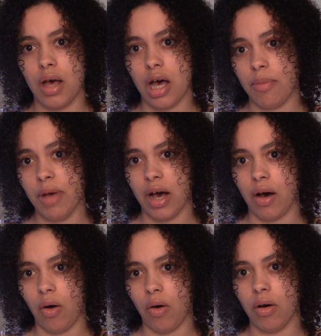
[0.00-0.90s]

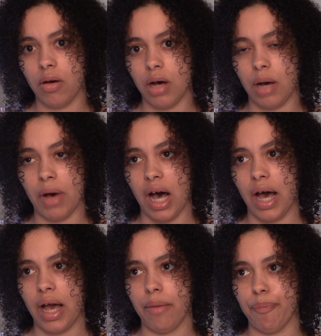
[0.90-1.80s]
about
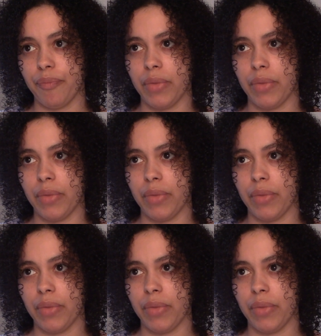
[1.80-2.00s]
my